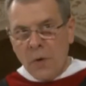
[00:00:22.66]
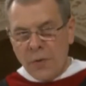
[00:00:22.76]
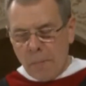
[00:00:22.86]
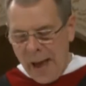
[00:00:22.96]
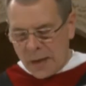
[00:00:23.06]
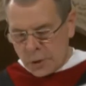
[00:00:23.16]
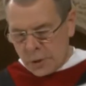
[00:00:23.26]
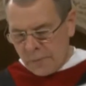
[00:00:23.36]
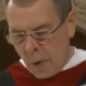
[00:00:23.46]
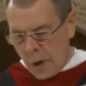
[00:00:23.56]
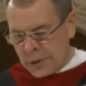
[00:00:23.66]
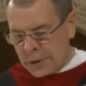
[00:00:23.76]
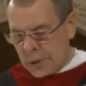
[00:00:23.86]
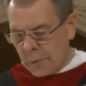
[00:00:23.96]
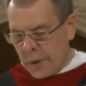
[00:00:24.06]
with a Bachelor of
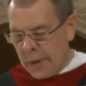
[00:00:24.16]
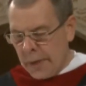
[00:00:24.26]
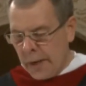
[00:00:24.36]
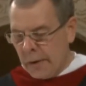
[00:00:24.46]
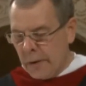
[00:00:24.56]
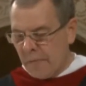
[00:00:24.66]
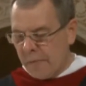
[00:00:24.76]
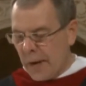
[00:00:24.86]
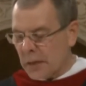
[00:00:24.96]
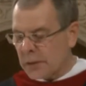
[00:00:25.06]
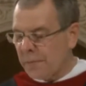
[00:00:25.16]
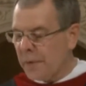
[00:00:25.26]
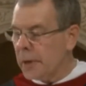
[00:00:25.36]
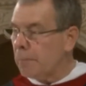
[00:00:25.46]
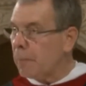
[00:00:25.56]
Arts degree in
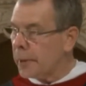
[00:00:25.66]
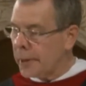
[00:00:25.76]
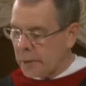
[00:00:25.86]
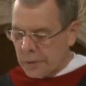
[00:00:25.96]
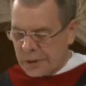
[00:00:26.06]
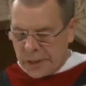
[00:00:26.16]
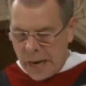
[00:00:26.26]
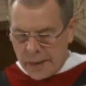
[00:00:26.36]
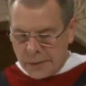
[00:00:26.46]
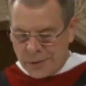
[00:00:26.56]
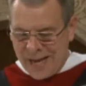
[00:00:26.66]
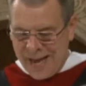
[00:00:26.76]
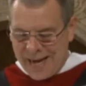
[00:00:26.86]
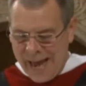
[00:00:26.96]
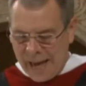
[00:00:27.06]
Philosophy, Political Science,
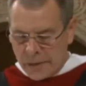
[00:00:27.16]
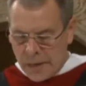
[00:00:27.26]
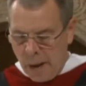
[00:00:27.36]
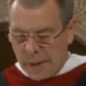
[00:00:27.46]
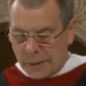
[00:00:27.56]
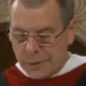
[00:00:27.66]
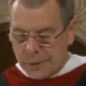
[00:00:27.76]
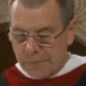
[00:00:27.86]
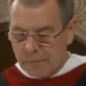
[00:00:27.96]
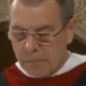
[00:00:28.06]
and Economics.